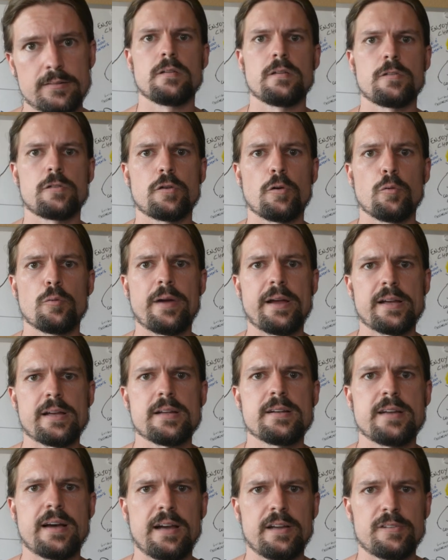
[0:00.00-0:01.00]
So
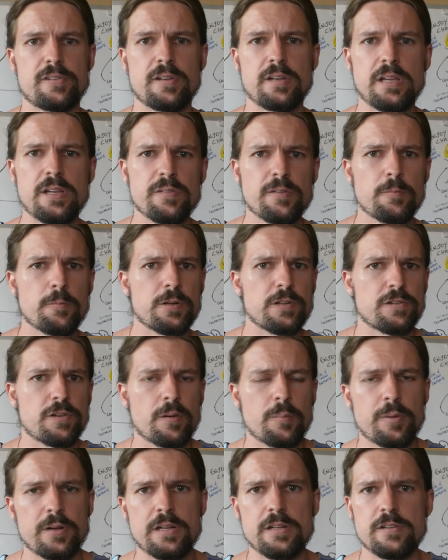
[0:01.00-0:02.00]
recognize that even when
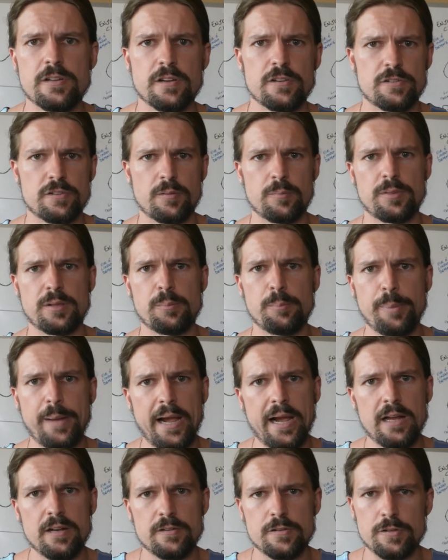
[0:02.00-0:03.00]
somebody does something
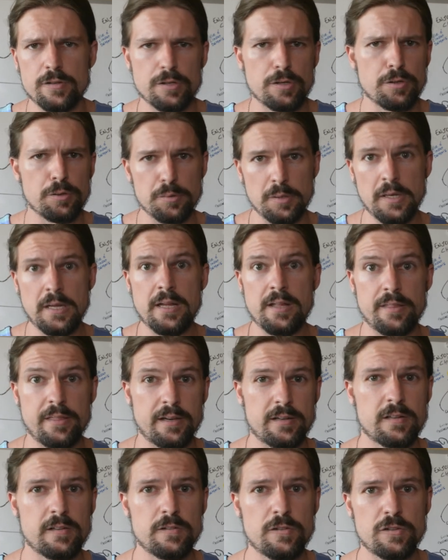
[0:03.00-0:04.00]
bad to you,
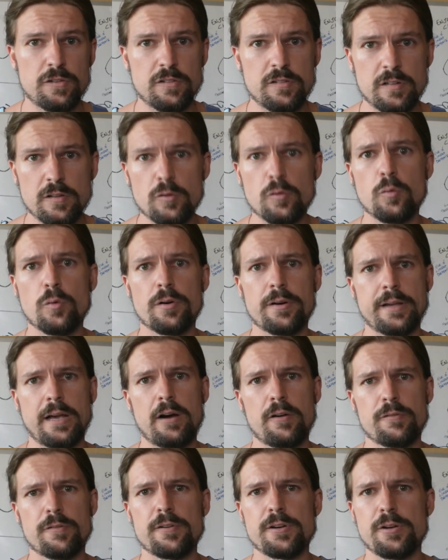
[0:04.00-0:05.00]
that can still work
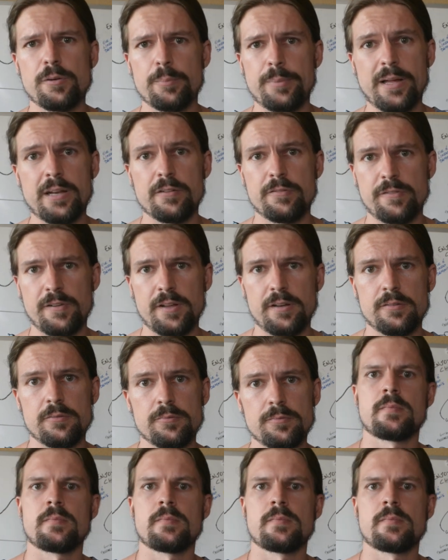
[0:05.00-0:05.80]
out for your benefit.